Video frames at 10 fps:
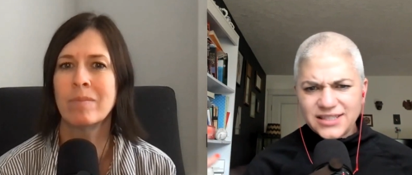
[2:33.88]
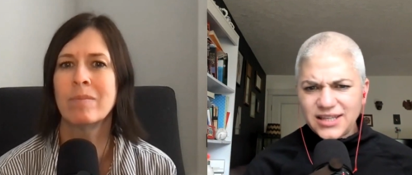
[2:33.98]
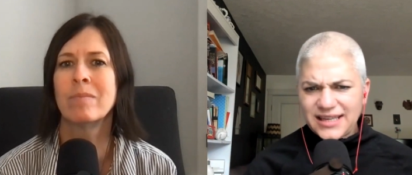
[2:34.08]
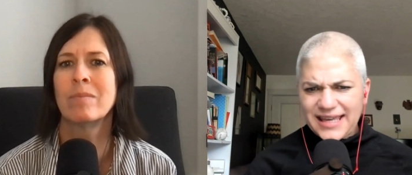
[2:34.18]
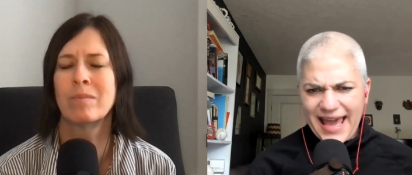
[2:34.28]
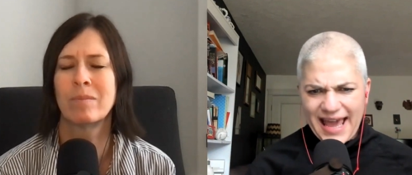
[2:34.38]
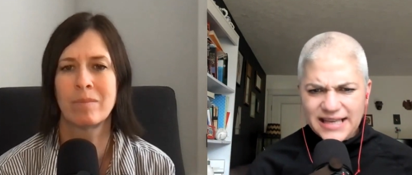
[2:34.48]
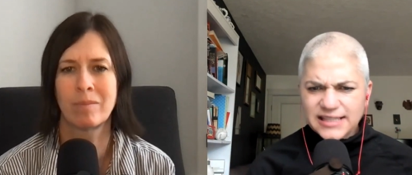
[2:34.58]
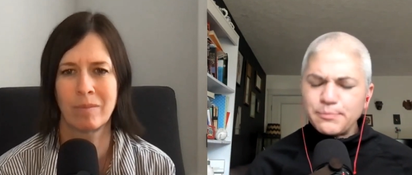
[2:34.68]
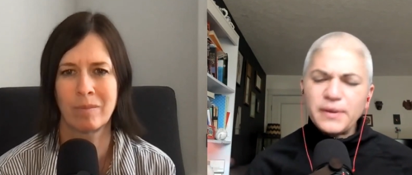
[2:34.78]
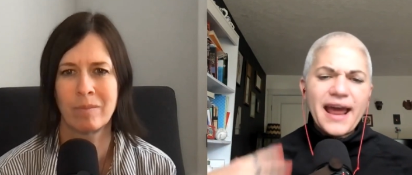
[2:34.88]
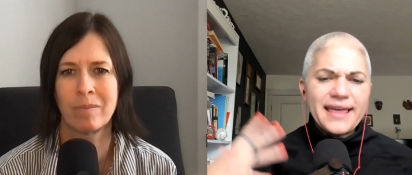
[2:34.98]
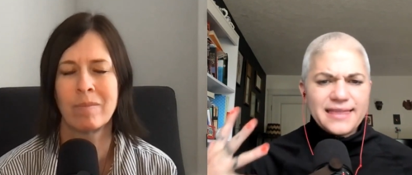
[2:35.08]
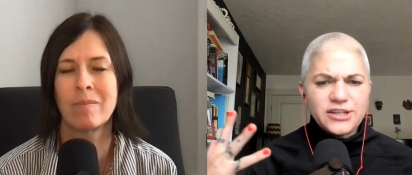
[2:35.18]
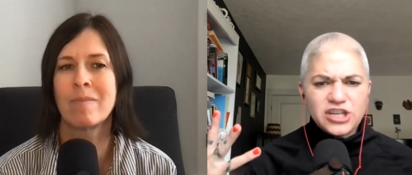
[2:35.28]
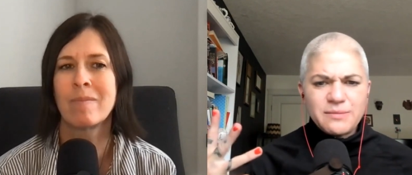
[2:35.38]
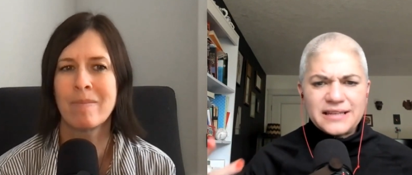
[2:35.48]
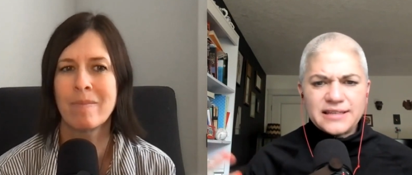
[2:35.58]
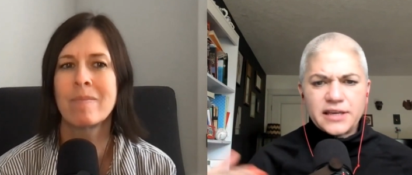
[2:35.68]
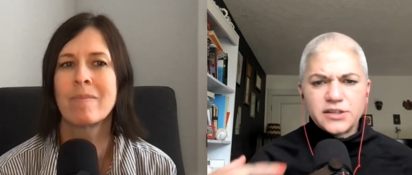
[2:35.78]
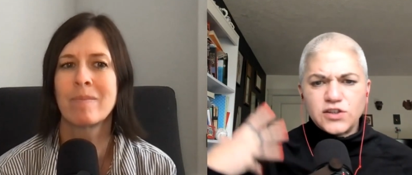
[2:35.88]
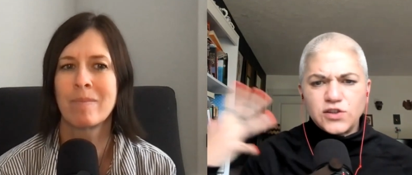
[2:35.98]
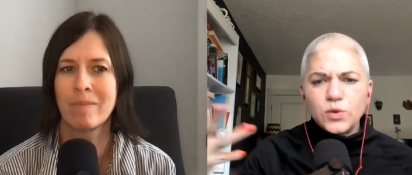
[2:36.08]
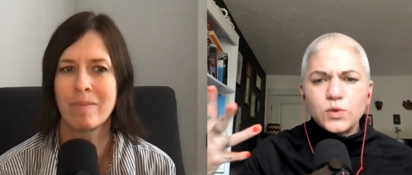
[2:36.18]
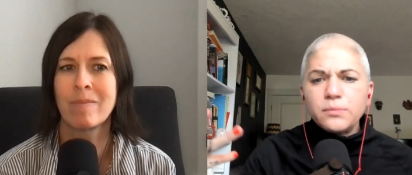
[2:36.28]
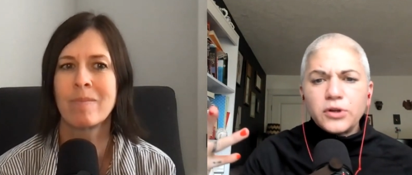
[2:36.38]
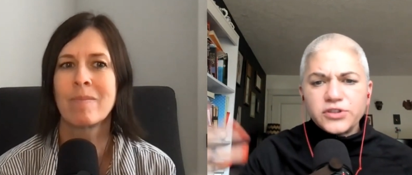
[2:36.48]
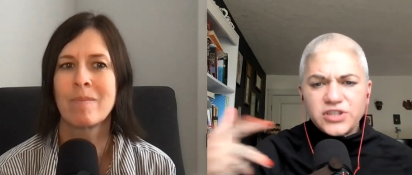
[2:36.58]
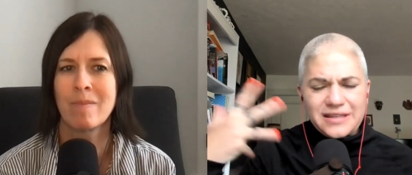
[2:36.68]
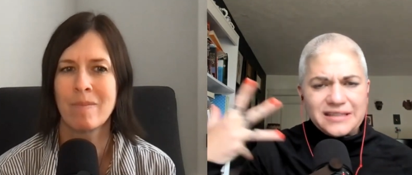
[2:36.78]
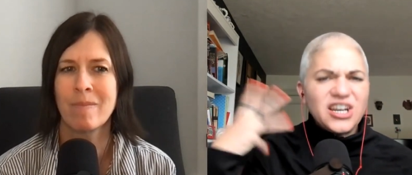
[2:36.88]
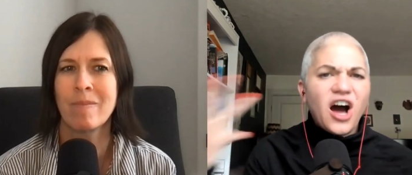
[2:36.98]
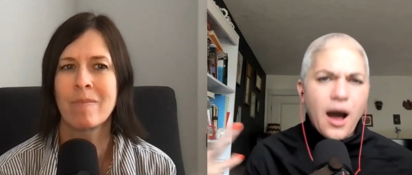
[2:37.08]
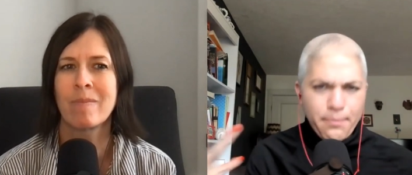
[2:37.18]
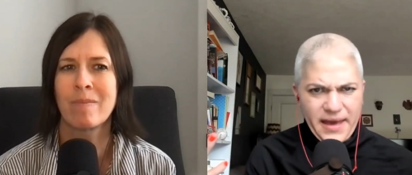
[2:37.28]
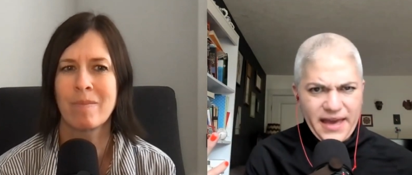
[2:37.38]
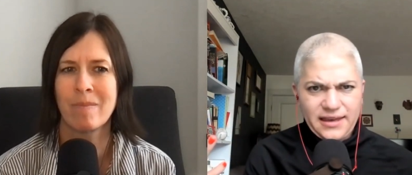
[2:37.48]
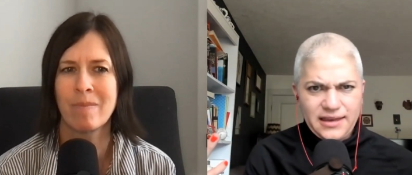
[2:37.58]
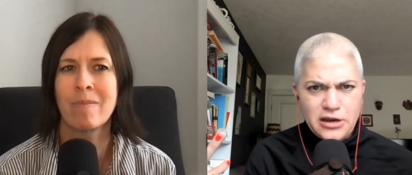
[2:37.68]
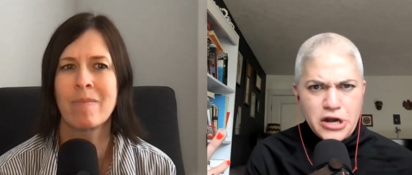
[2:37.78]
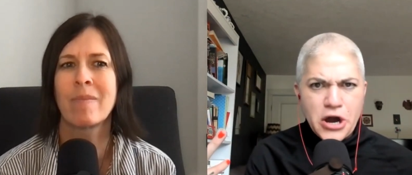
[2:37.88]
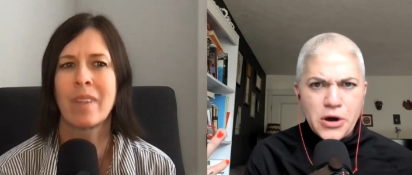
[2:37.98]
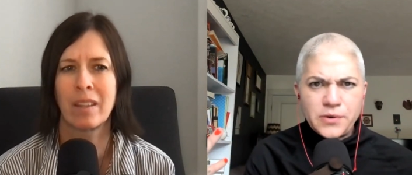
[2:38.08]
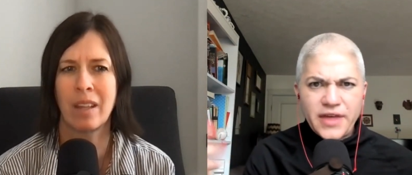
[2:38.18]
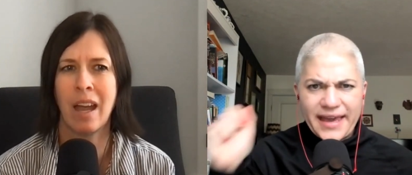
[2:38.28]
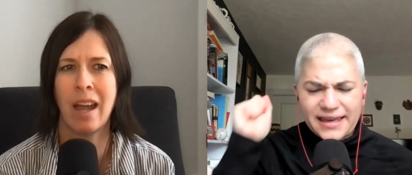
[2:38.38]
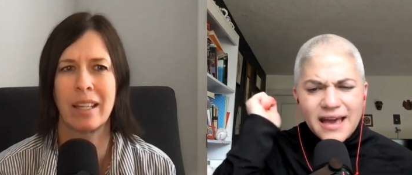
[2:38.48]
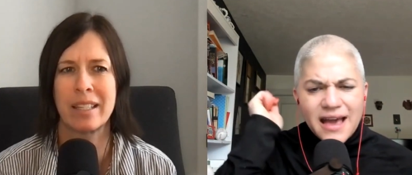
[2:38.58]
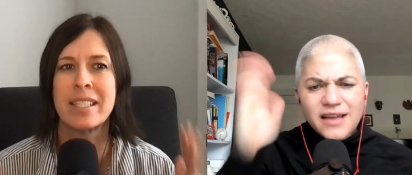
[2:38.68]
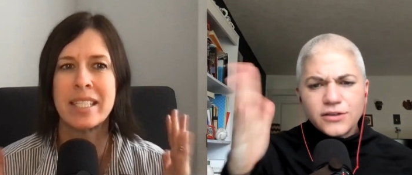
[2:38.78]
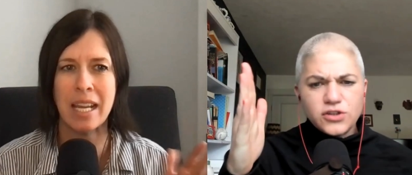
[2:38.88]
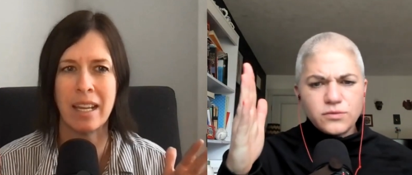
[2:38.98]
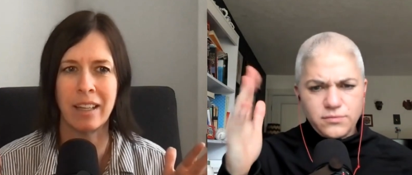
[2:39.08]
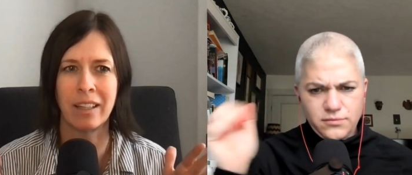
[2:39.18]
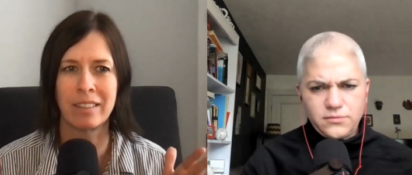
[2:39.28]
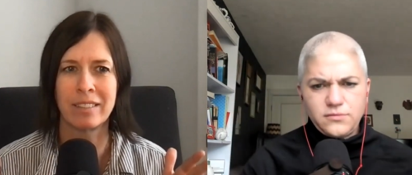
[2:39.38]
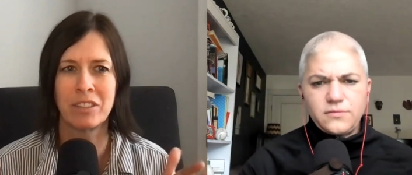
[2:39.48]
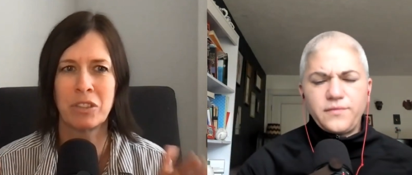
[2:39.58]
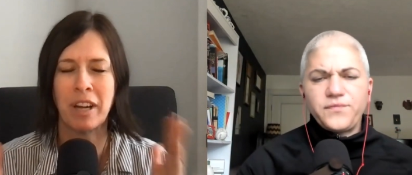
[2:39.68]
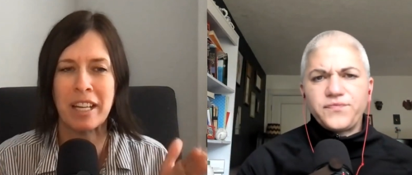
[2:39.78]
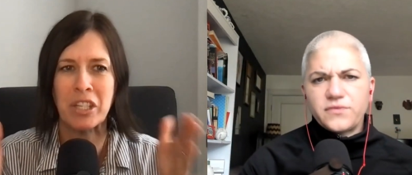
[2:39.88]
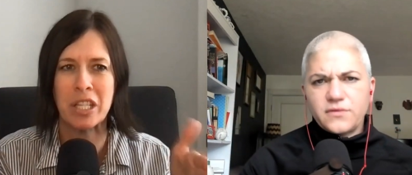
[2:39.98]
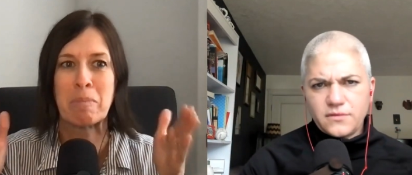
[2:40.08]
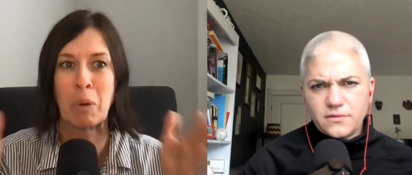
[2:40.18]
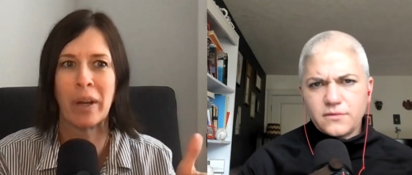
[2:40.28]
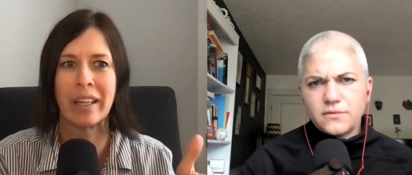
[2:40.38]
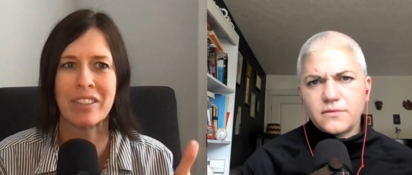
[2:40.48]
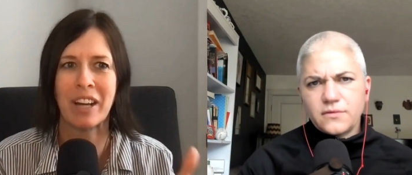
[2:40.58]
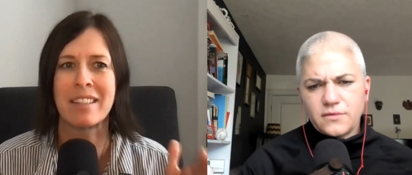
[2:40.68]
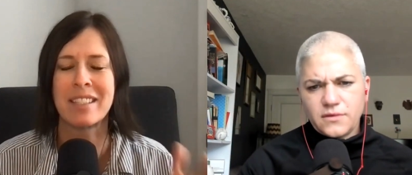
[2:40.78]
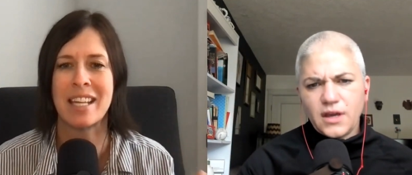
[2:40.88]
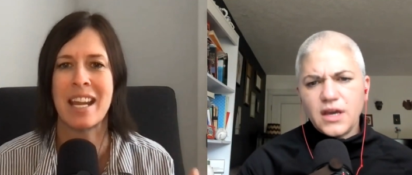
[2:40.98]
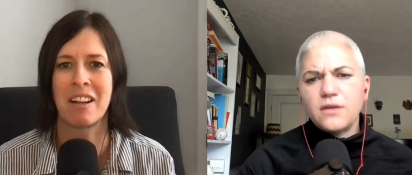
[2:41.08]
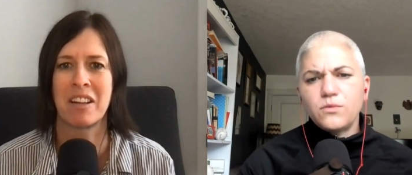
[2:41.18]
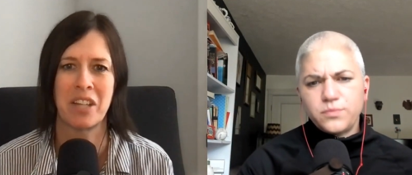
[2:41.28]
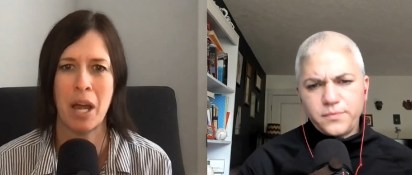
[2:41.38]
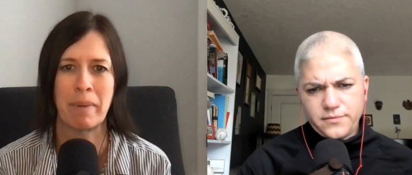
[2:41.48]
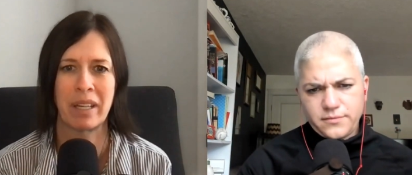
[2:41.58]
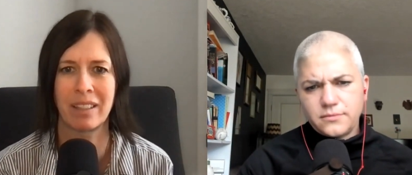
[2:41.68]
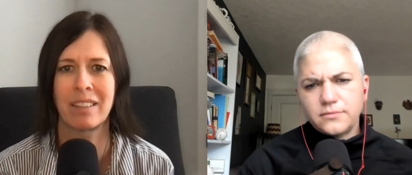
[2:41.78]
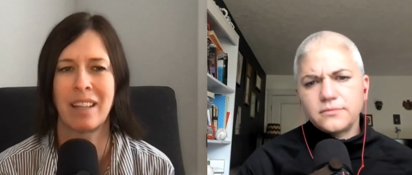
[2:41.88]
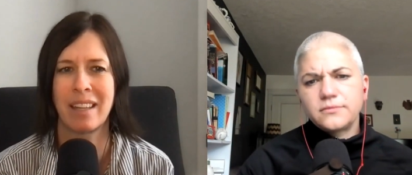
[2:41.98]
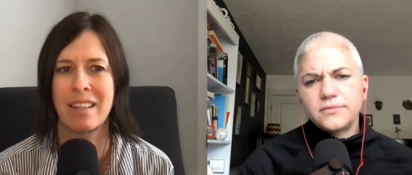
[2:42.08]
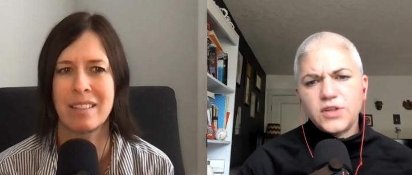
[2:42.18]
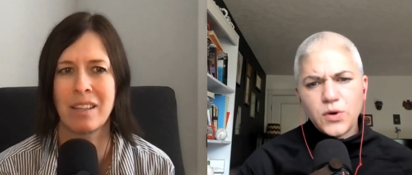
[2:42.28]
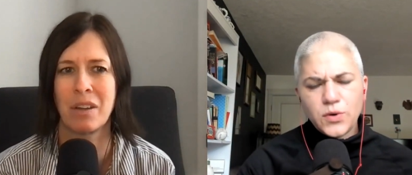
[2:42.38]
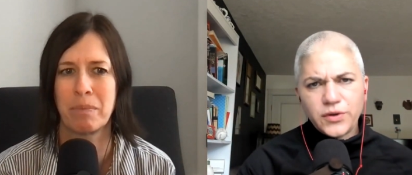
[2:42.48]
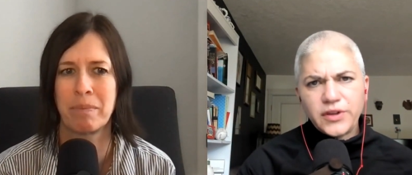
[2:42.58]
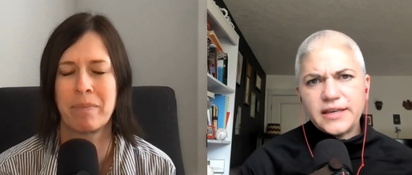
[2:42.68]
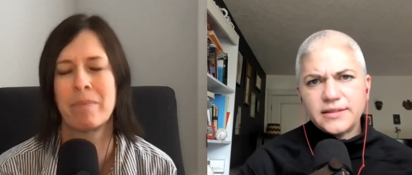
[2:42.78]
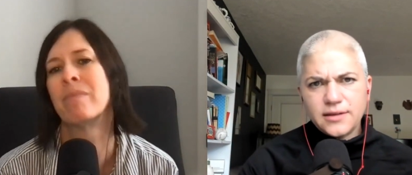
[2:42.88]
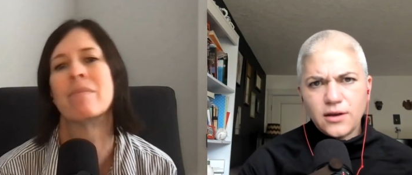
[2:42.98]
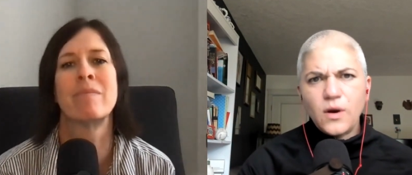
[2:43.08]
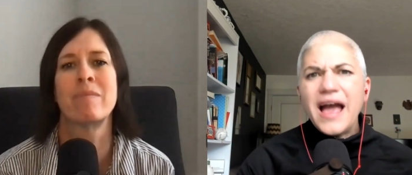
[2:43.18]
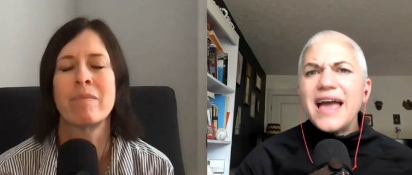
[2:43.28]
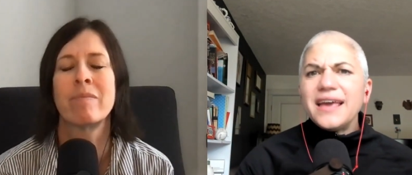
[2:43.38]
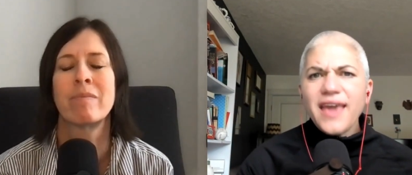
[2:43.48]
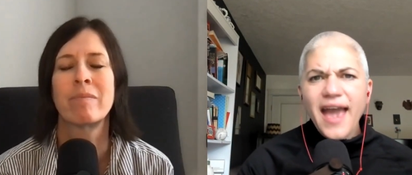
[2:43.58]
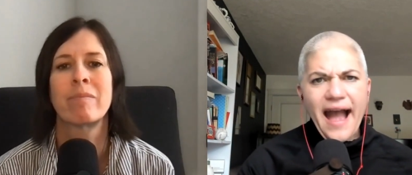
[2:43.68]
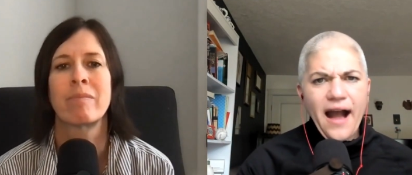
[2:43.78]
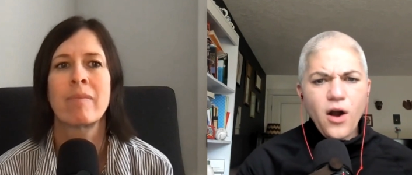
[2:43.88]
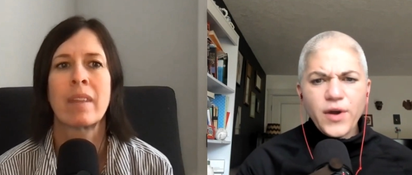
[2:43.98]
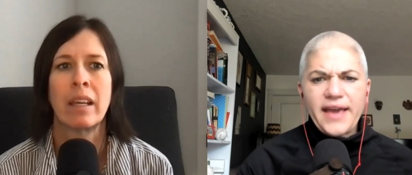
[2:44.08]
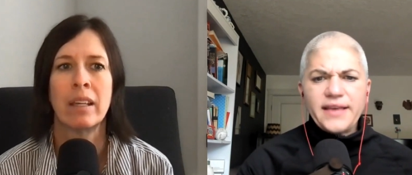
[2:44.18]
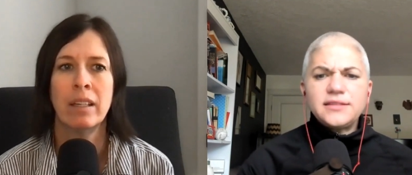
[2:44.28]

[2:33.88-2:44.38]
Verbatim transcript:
Speaker 1: to the case, but I think she means like suitable to the topic, you know, like yeah,
Speaker 2: like staying right to the point, right? Staying on topic. I think totally.
Speaker 1: So. so yeah, okay.